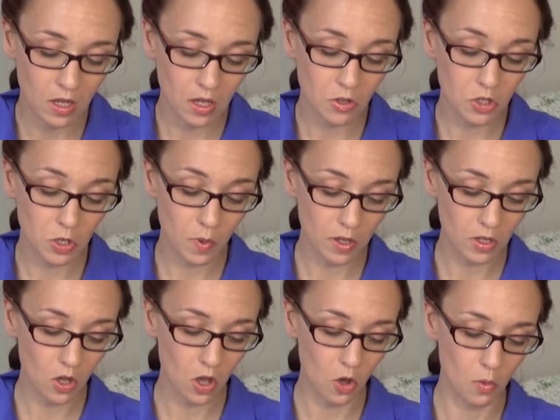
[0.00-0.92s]
she
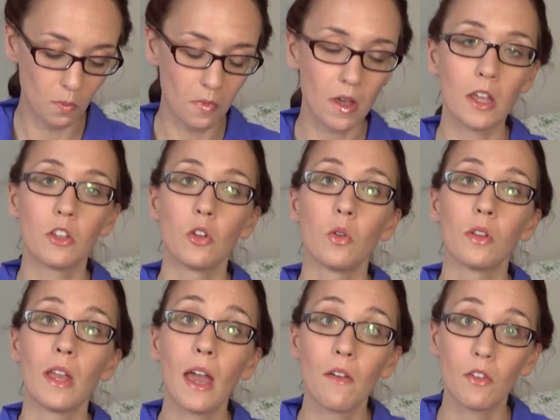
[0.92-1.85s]
went home and
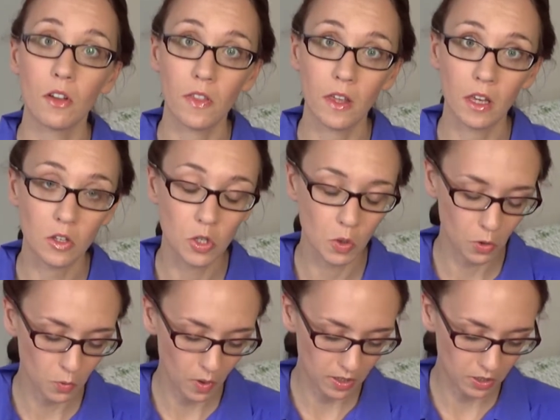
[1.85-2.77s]
told everything to
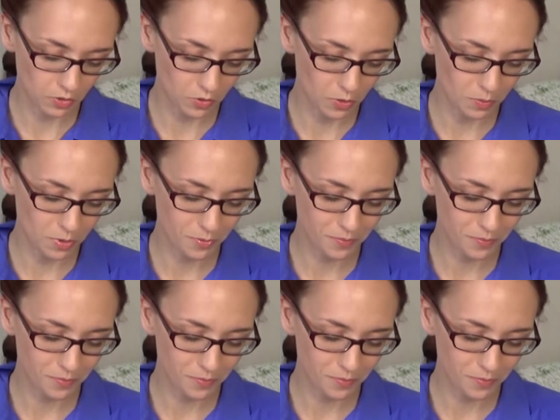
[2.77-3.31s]
her writing group.